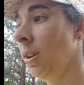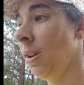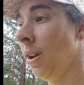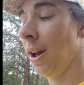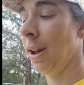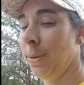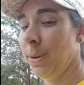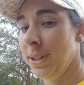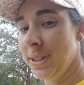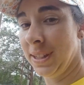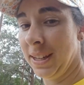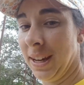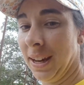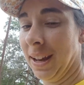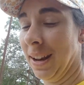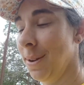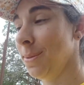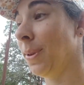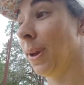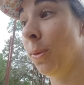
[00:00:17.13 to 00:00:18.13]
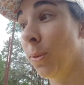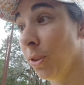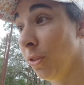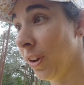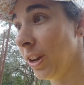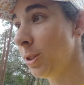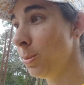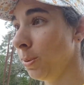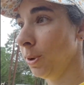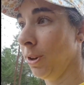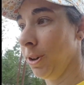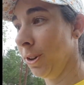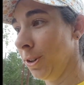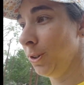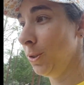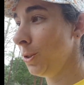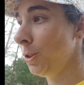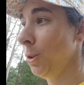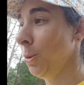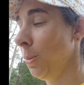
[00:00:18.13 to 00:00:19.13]
how do I see it? And I'm like, well, Facebook or
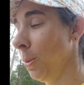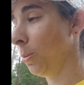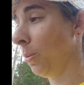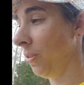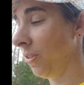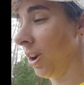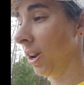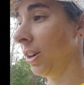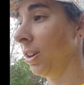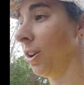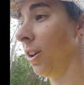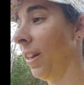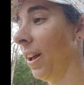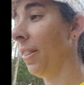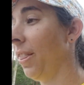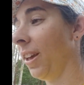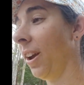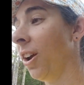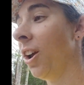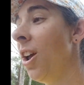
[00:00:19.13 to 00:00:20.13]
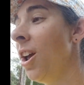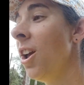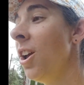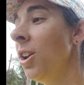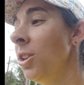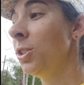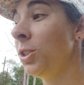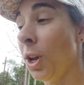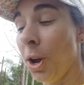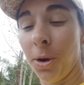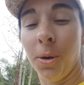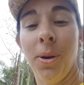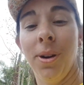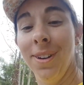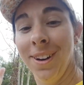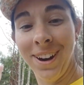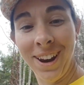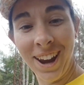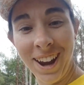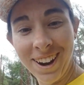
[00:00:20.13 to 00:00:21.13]
YouTube, and we've got it all out there. So
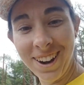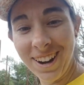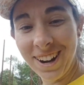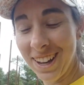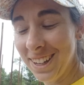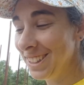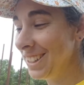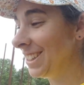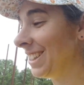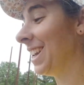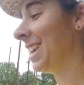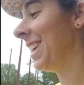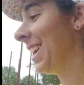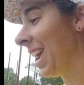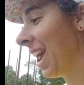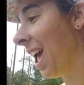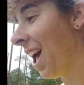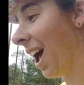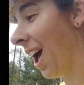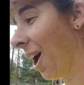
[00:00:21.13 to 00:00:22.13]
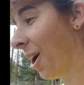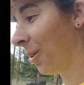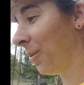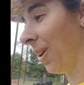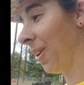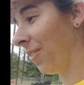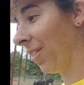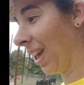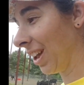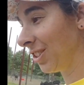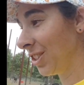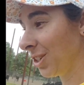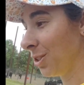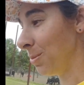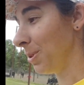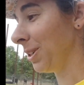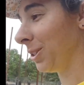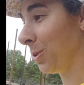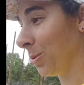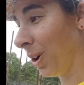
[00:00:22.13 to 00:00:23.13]
here it is. Um, if that
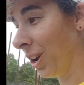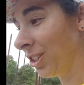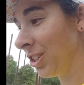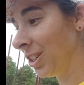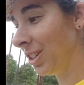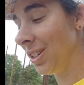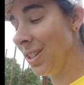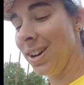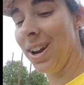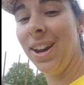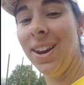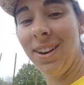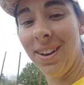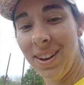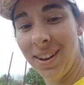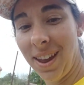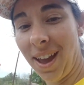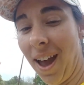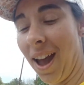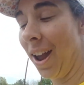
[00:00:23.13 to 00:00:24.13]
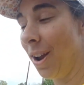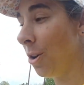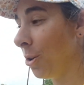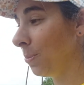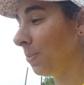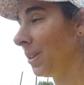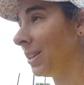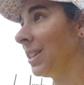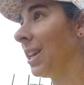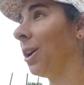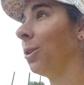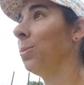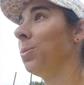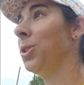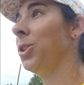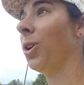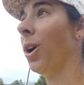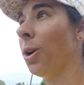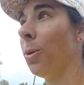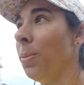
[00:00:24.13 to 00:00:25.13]
gentleman is watching tonight, I hope this
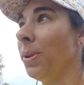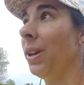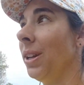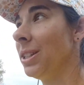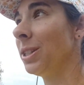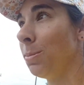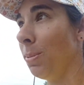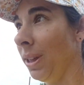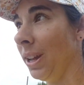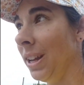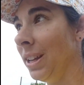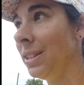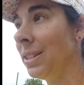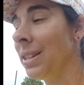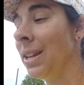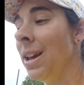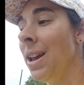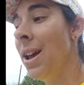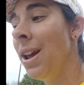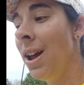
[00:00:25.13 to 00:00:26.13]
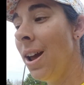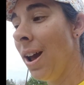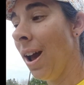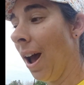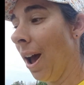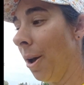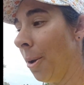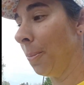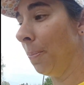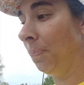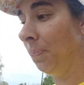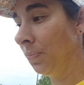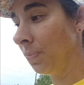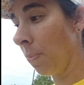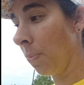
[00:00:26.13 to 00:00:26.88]
helps you. I hope it explains um,